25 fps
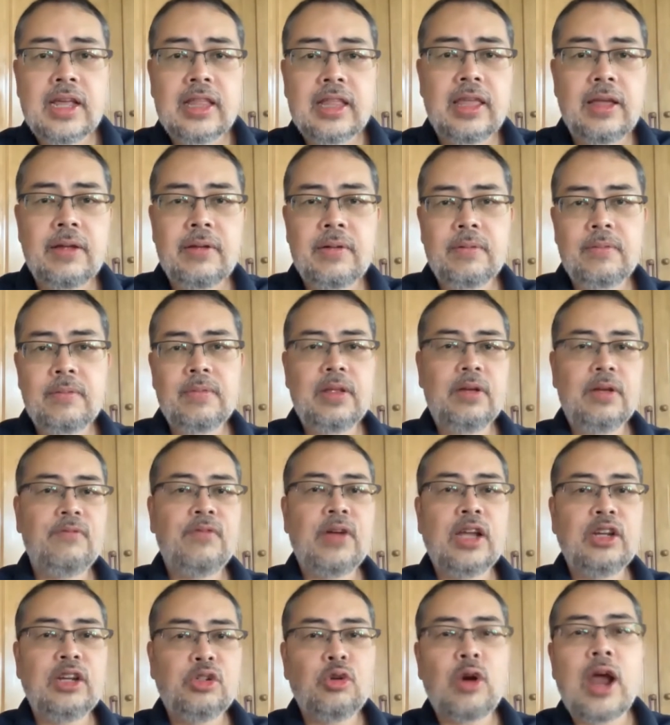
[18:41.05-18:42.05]
If
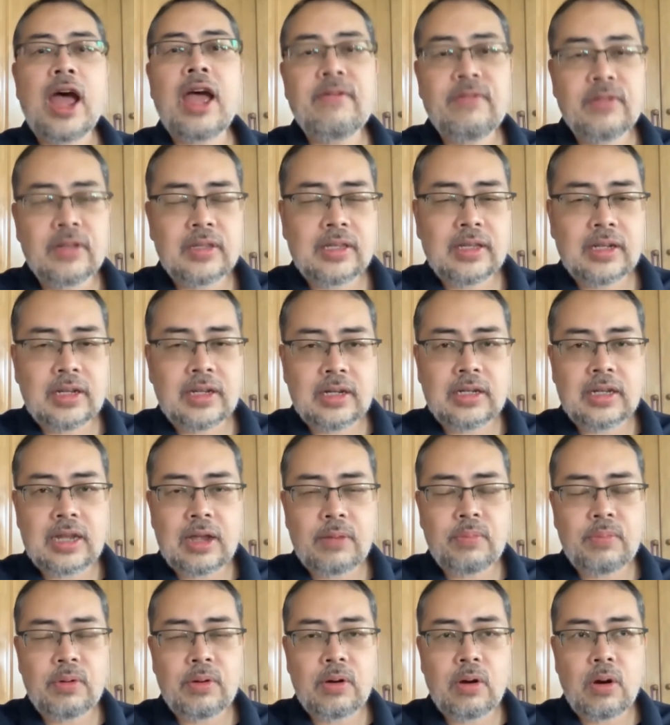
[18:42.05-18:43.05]
I drive a certain
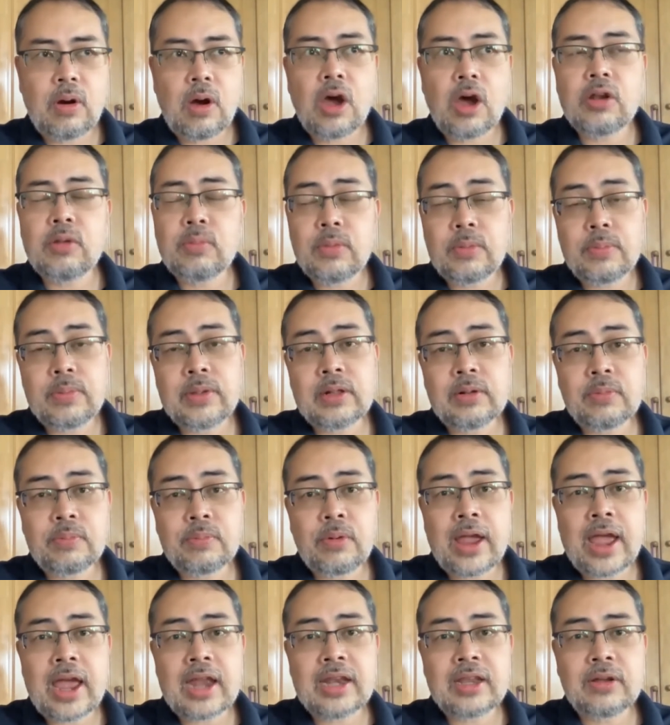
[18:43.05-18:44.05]
type of automobile
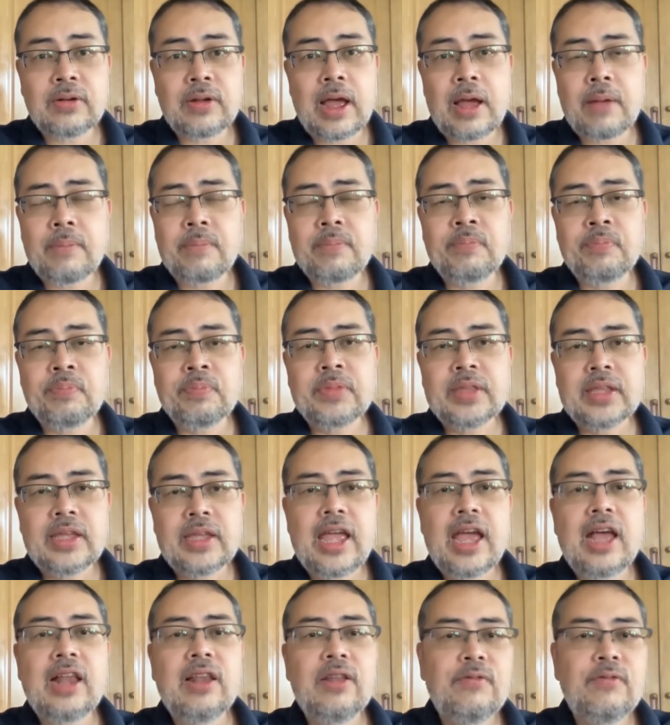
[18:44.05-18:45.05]
brand, I'm
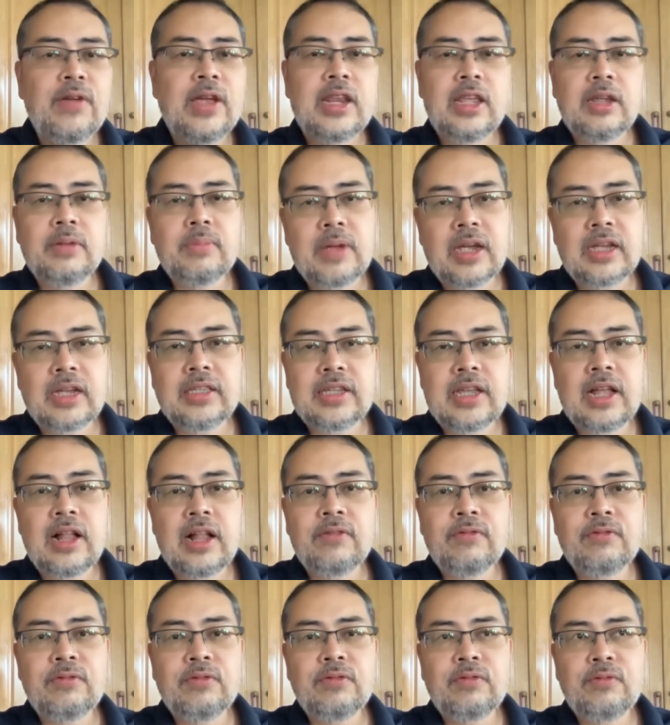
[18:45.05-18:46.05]
elevating
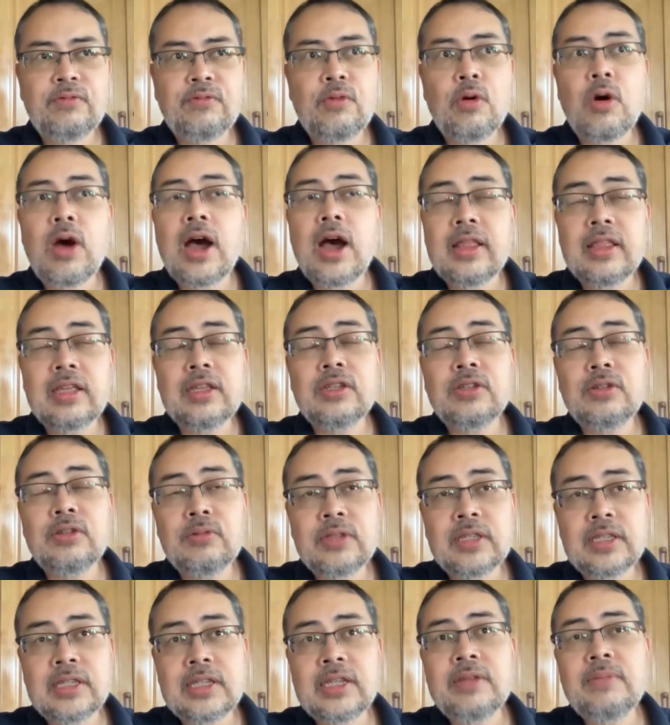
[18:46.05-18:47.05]
myself for others to
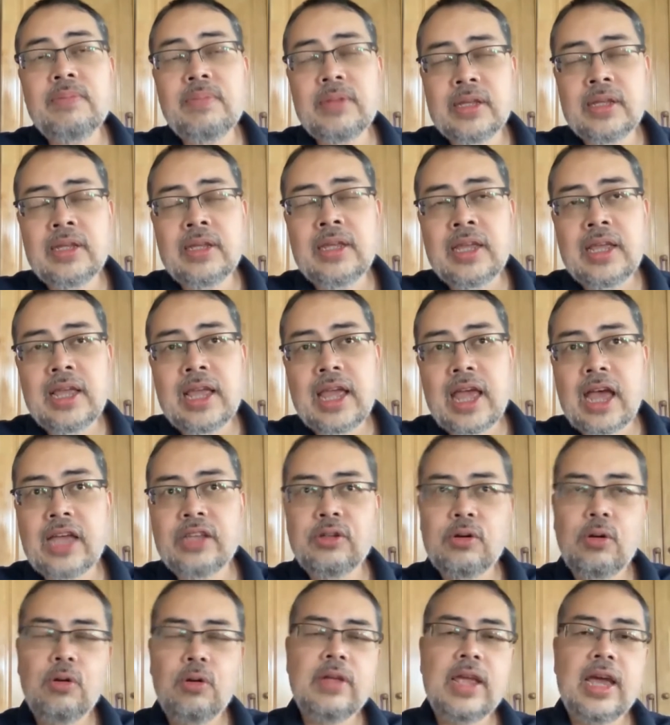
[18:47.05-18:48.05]
see me
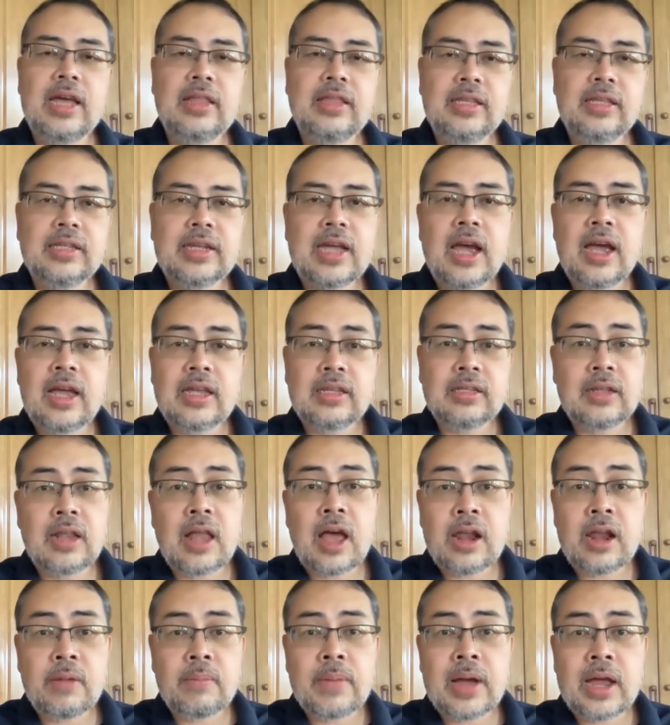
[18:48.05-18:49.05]
as, oh yeah, this guy has a
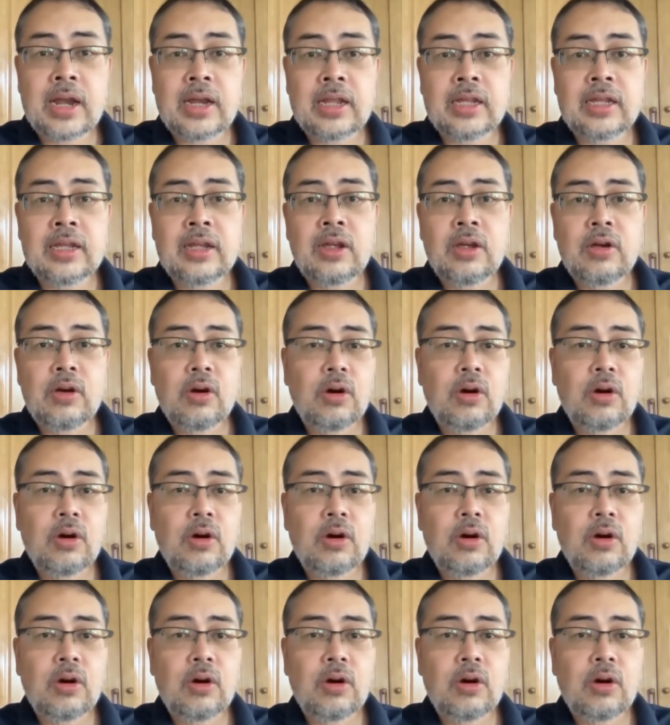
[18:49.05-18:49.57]
lot of money,